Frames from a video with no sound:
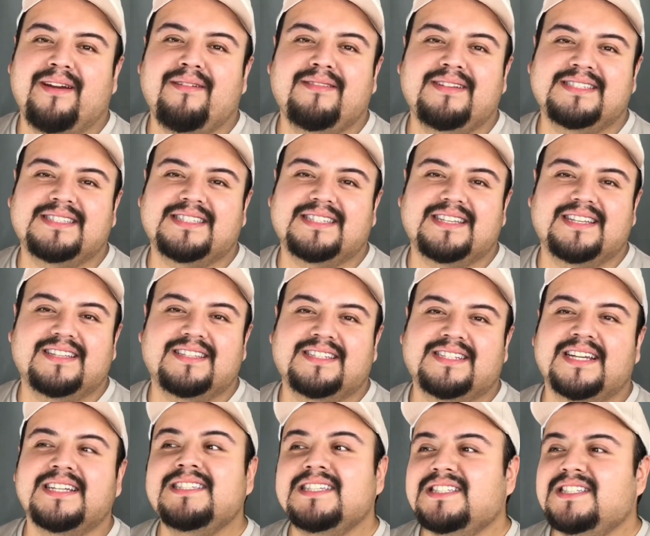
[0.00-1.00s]
It was
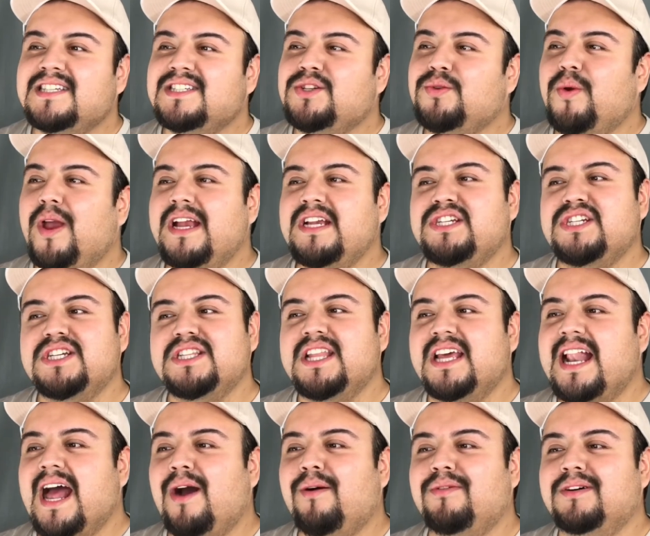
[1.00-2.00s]
just a situation
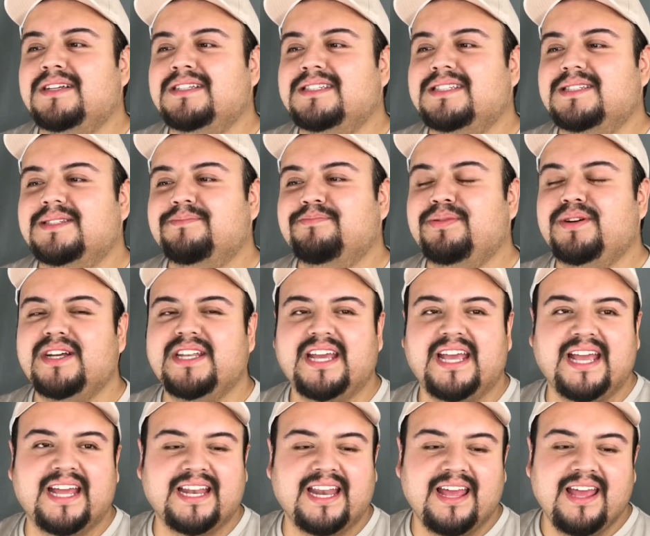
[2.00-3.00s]
that I was put
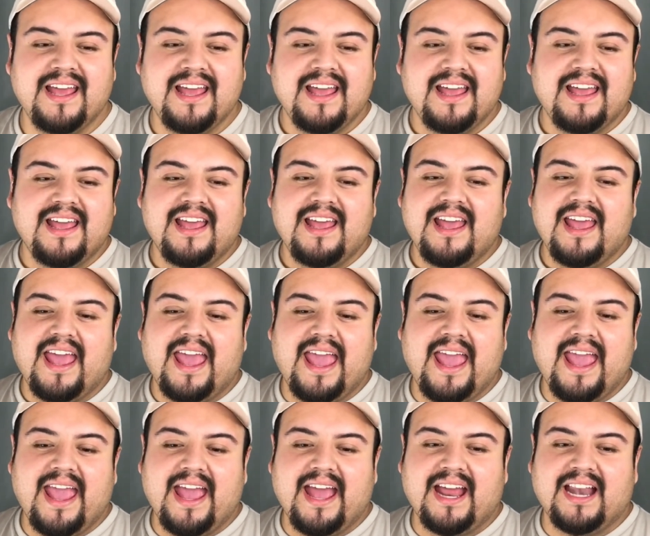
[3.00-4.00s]
in,
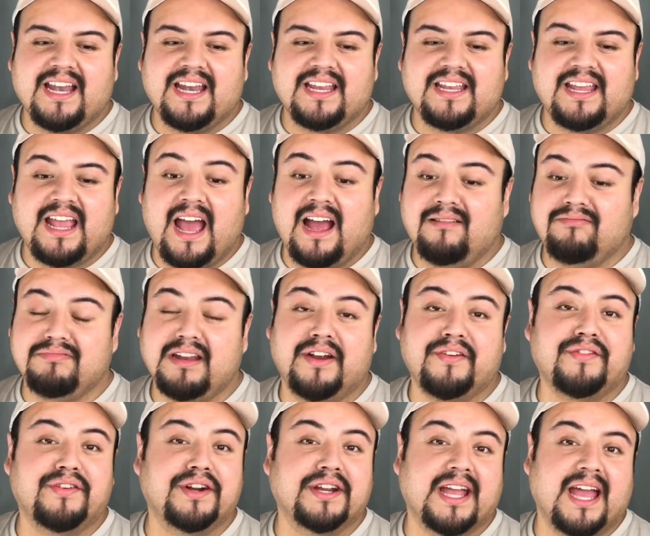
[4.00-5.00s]
and yeah,
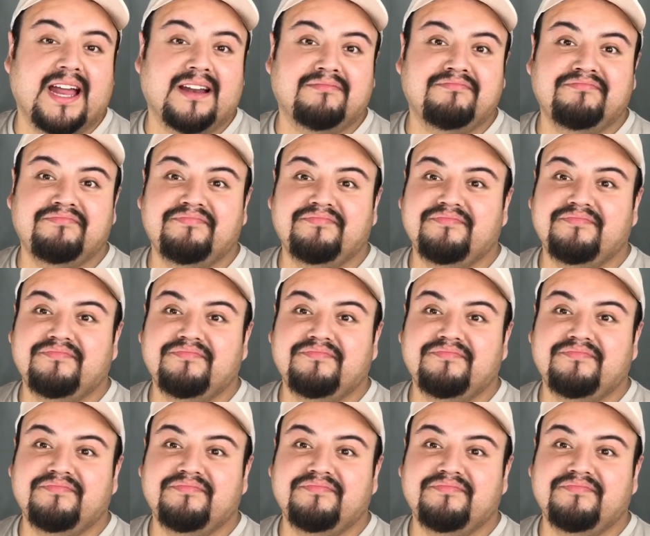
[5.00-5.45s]
never again.